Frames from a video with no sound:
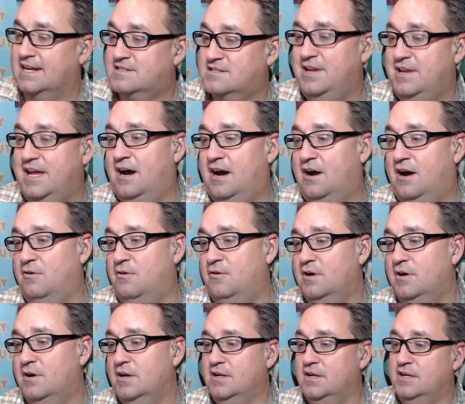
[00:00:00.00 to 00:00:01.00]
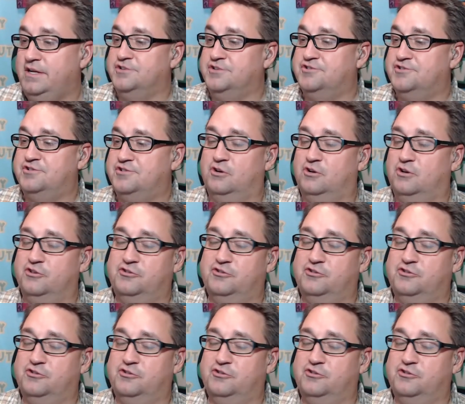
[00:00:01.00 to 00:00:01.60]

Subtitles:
So now here's your multiple